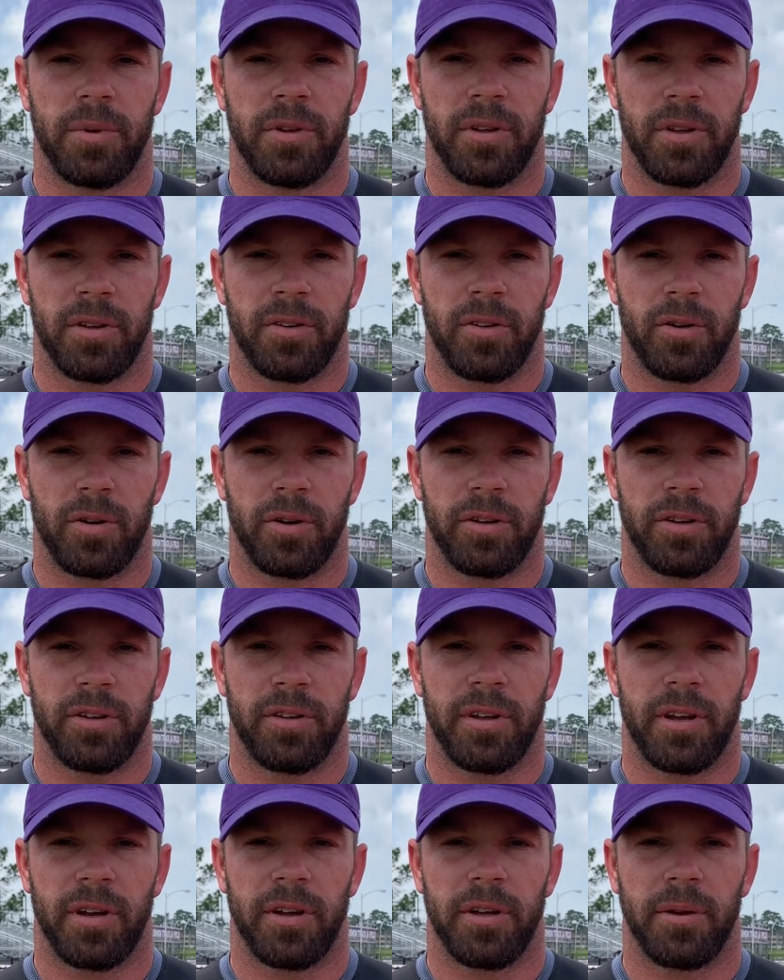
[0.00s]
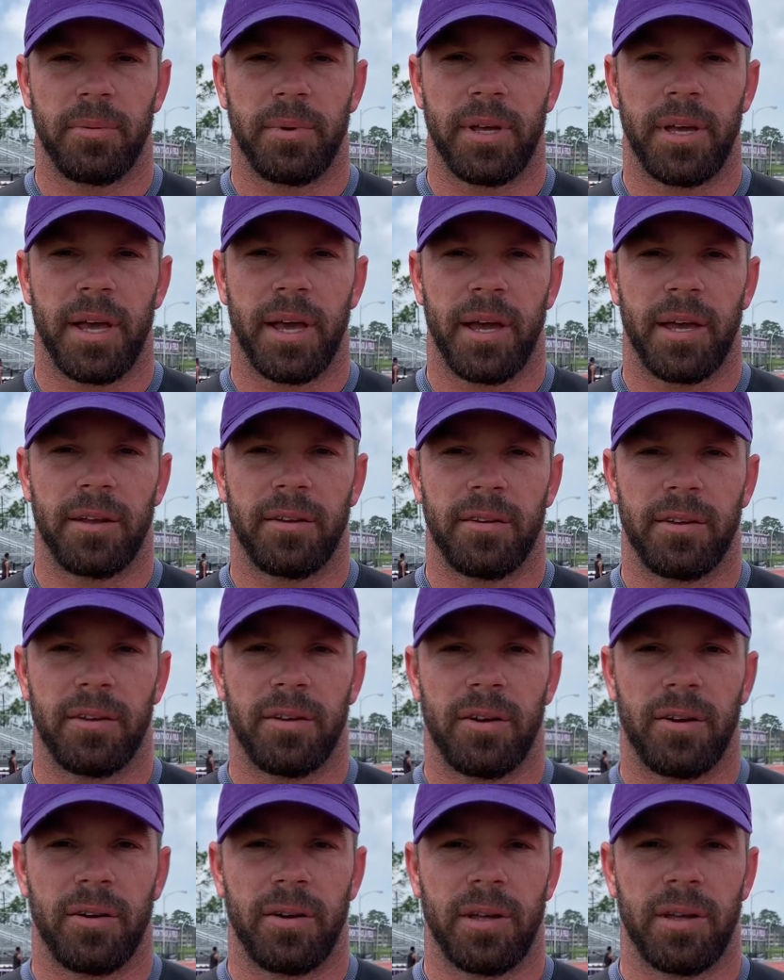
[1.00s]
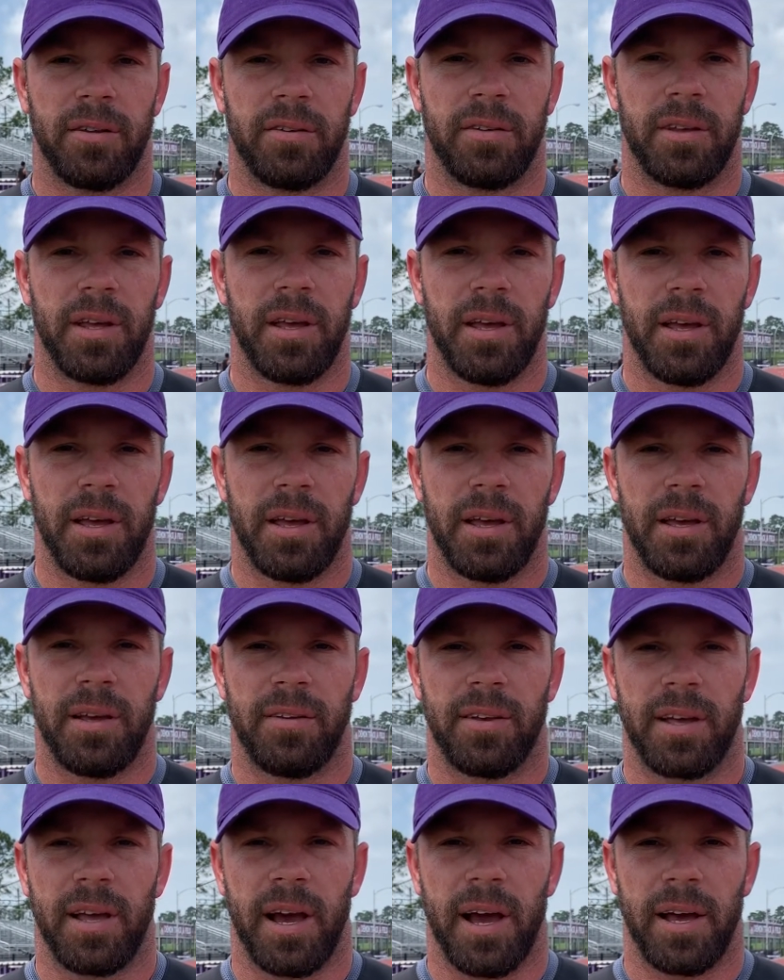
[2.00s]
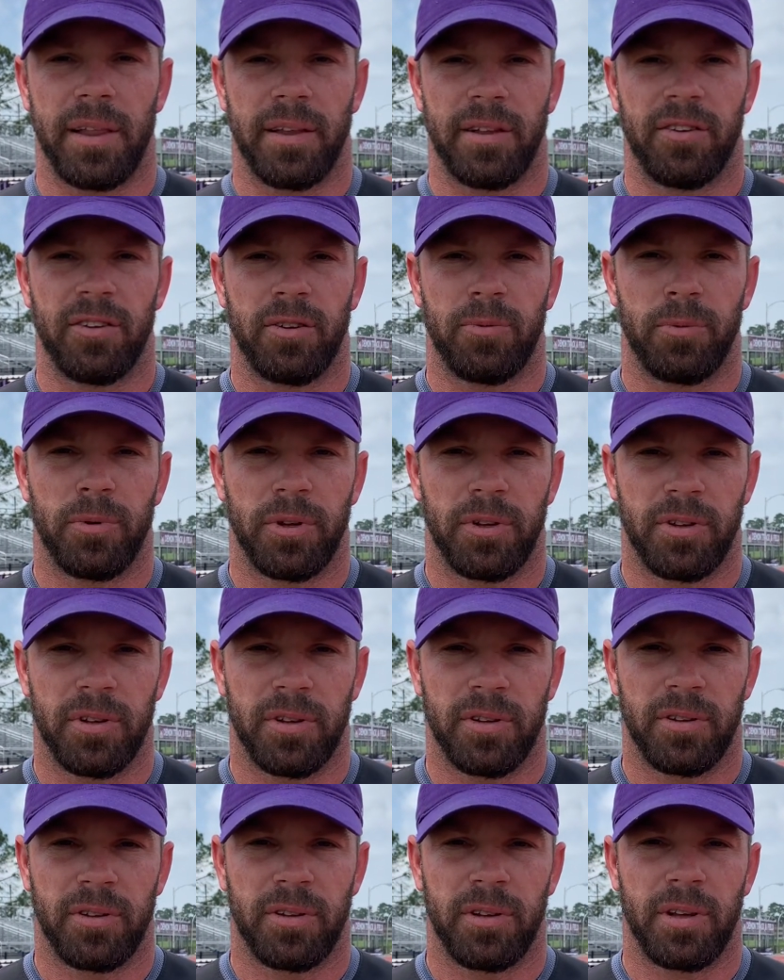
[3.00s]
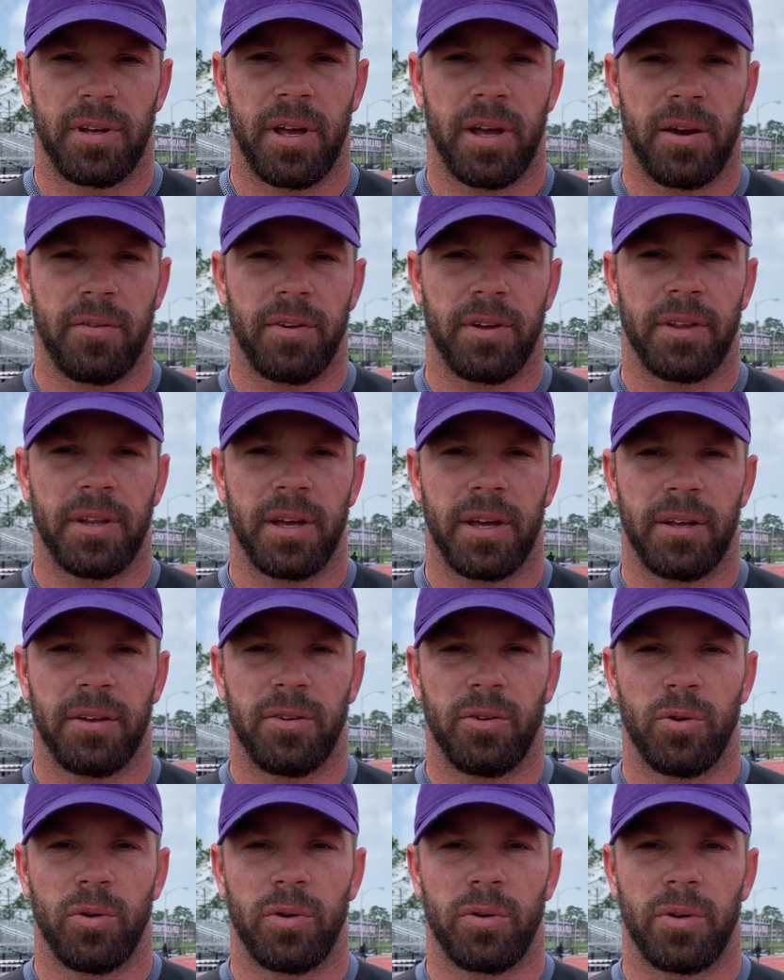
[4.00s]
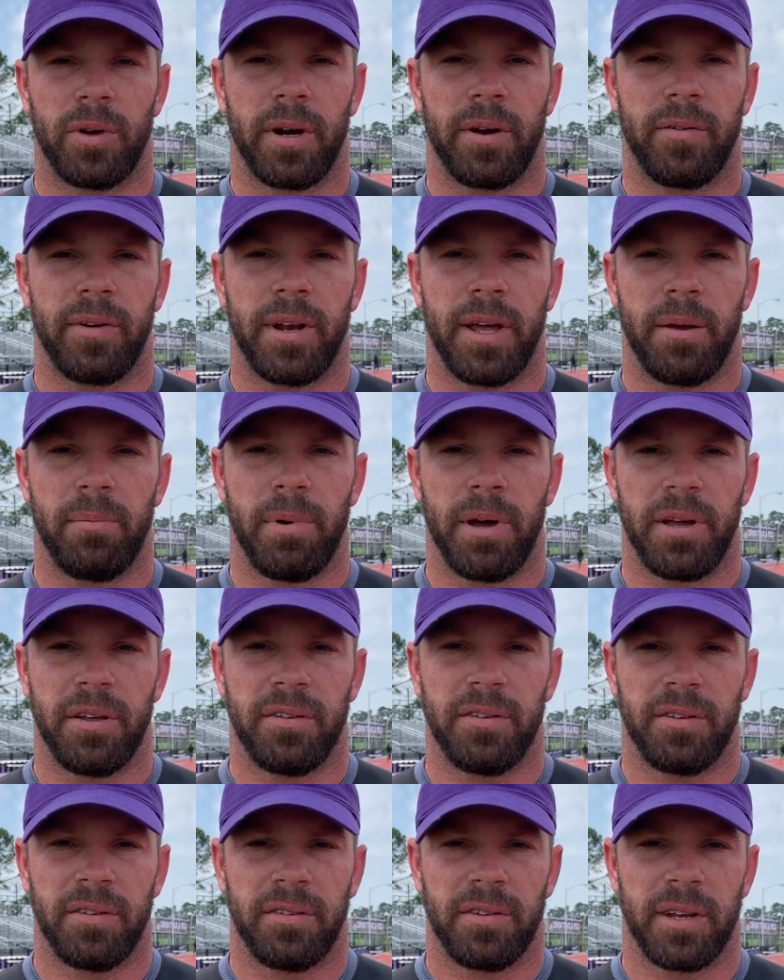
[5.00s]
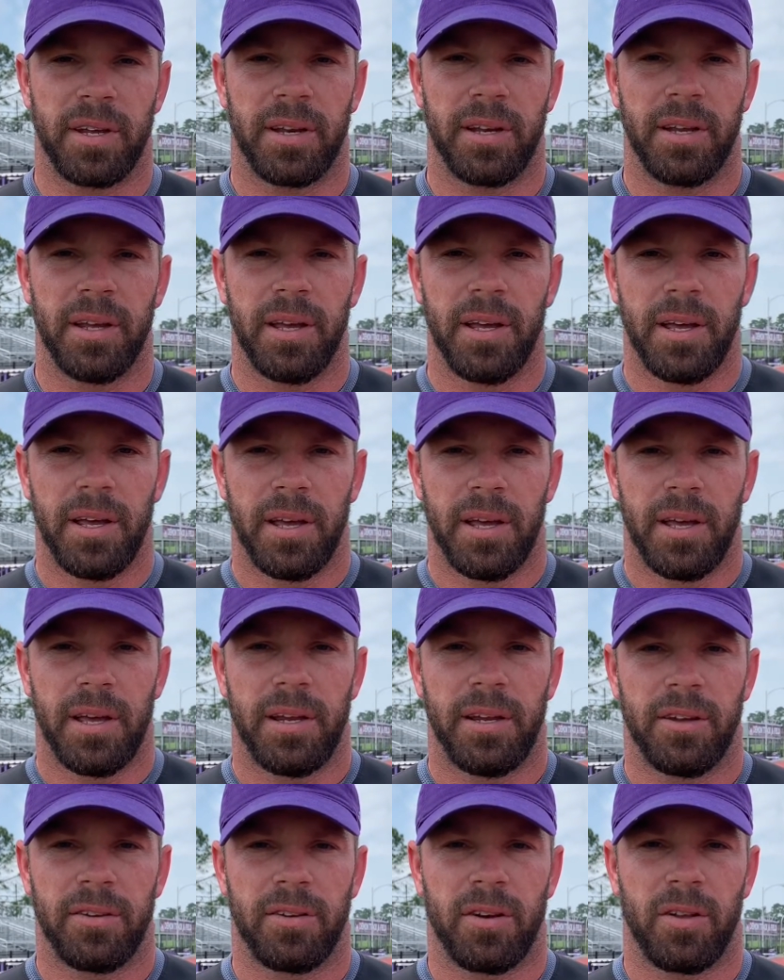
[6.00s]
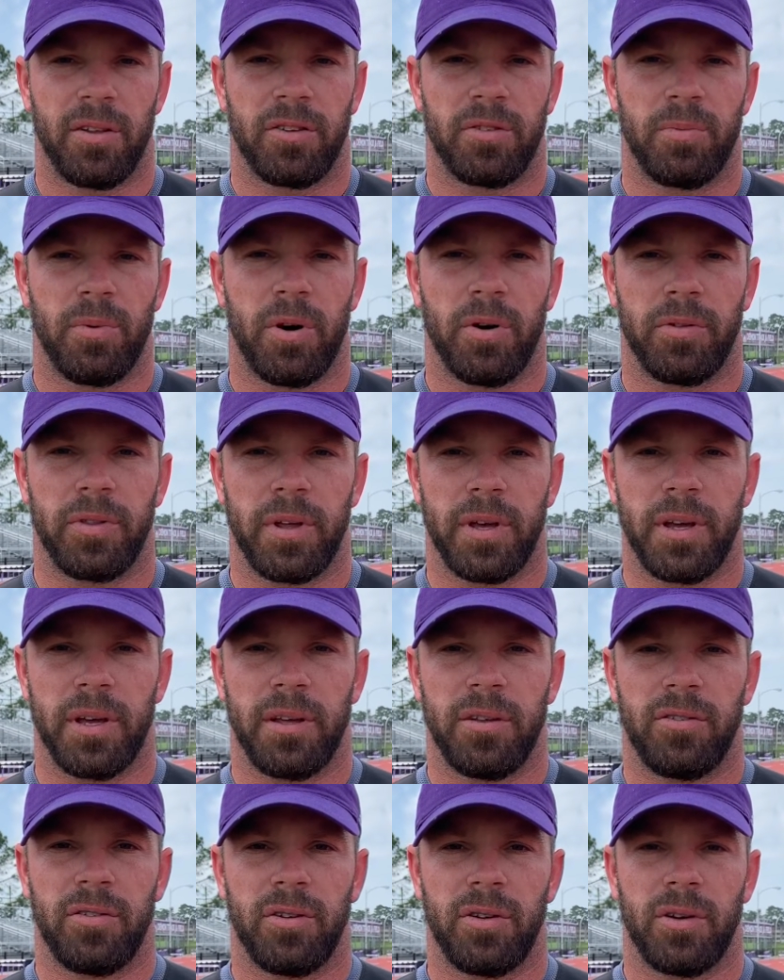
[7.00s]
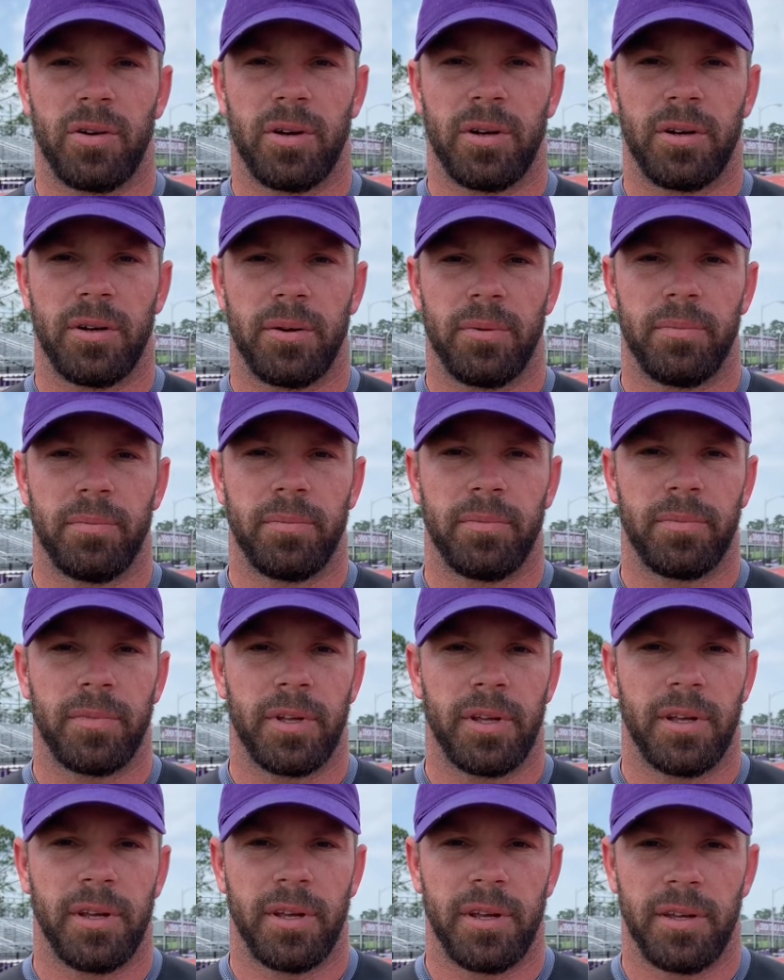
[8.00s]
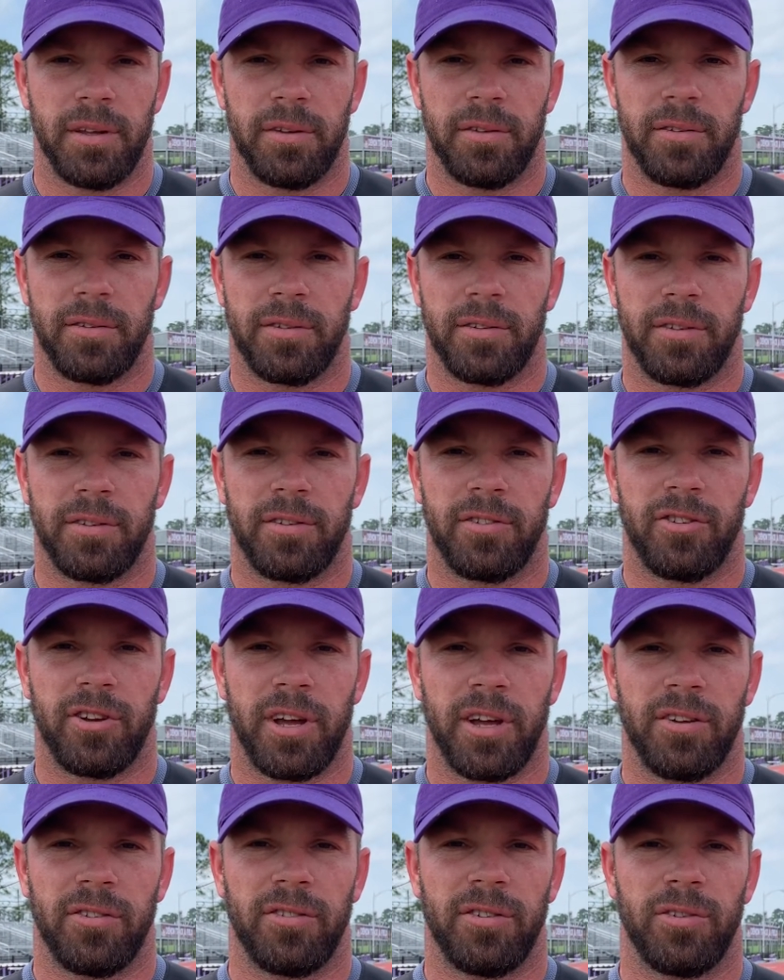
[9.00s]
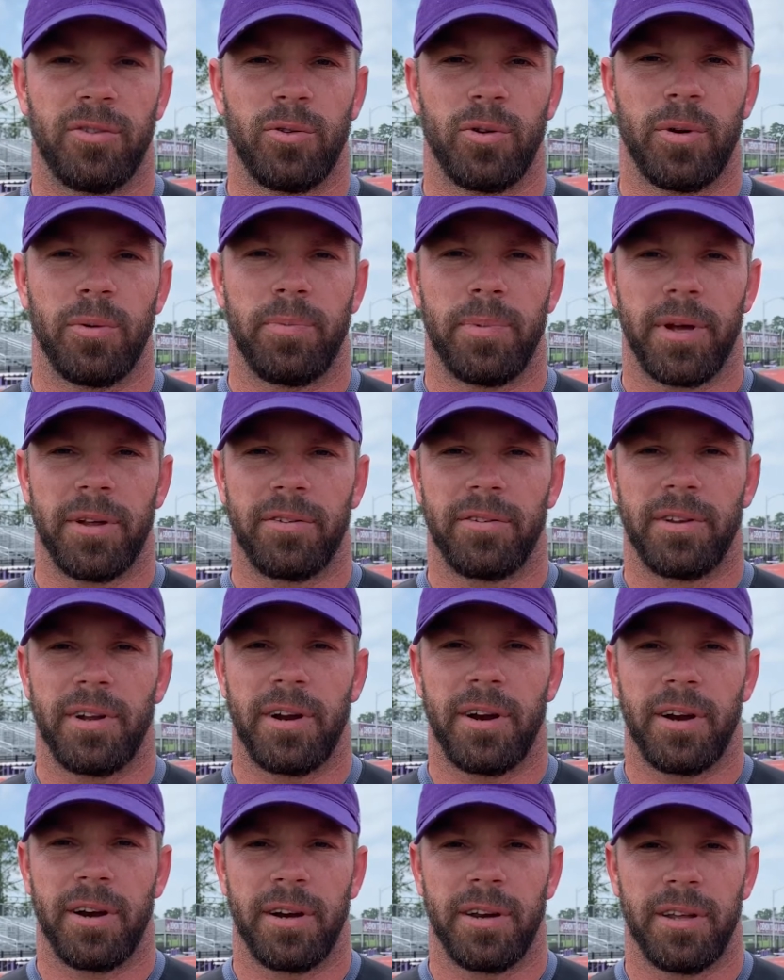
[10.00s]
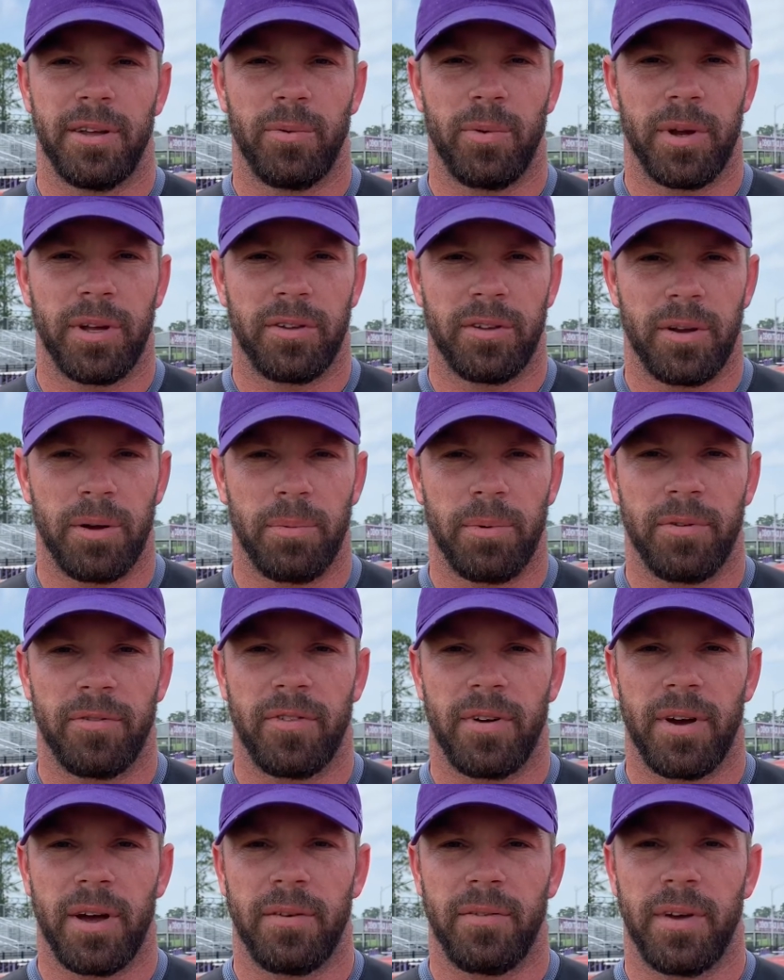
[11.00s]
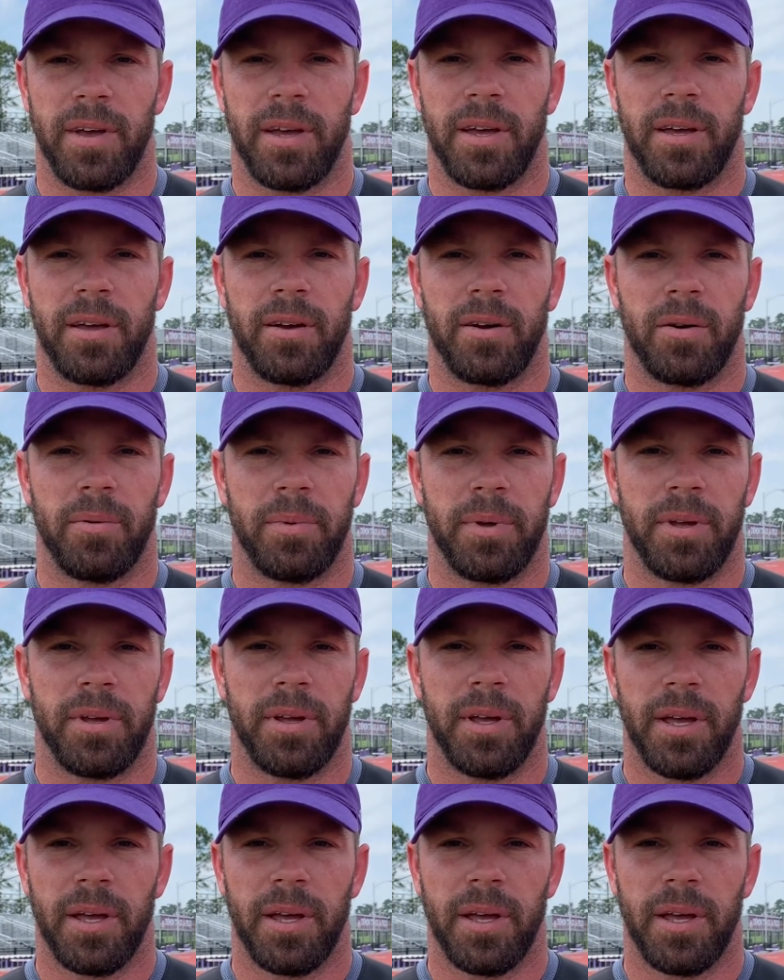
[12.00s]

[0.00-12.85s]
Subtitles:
It's hard to tell him he can't. You know, he's a guy that just puts his everything into it on an everyday basis, and he does all the small things. You know, he's changed into a pescatarian. He wakes up at 5 a.m.